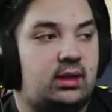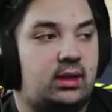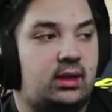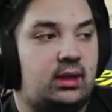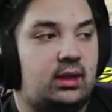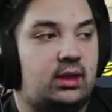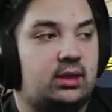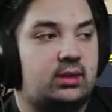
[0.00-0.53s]

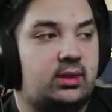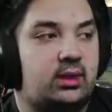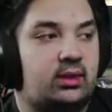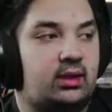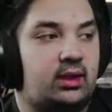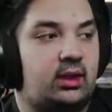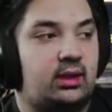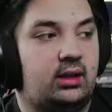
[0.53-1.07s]
Uh, so I don't
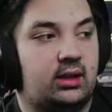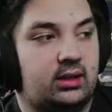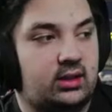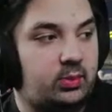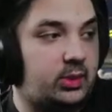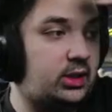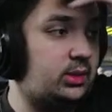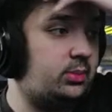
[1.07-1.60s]
think he got the
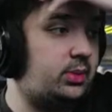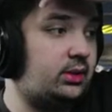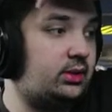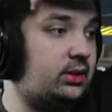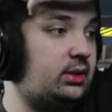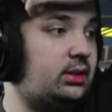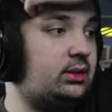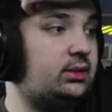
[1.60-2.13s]
speeding
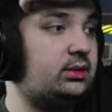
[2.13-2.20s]
penalty.